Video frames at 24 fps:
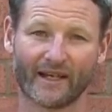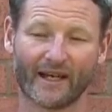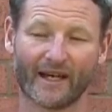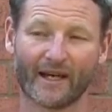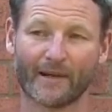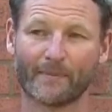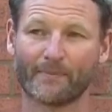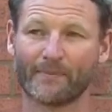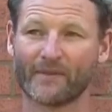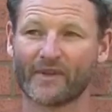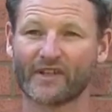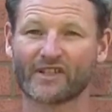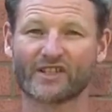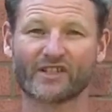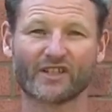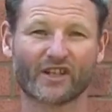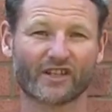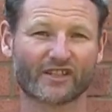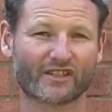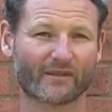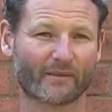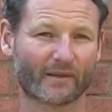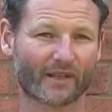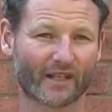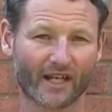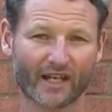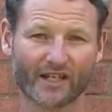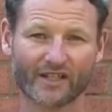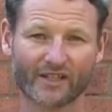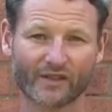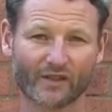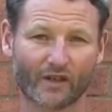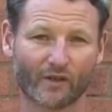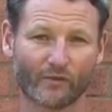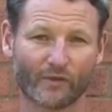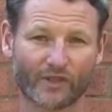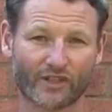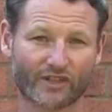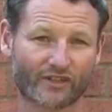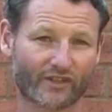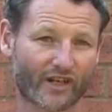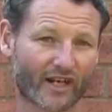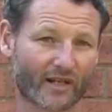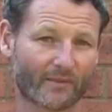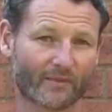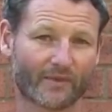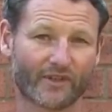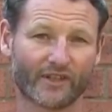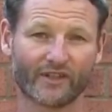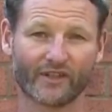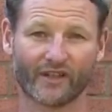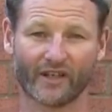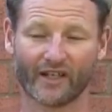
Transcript: It's not something I do, I'll be straight up with you.